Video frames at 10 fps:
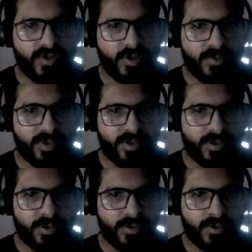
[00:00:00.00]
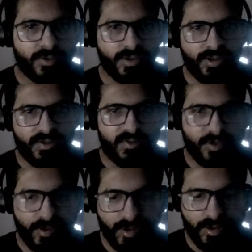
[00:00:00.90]
object, is
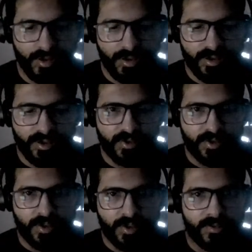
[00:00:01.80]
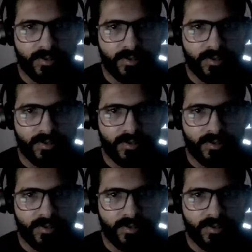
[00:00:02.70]
in integer, right?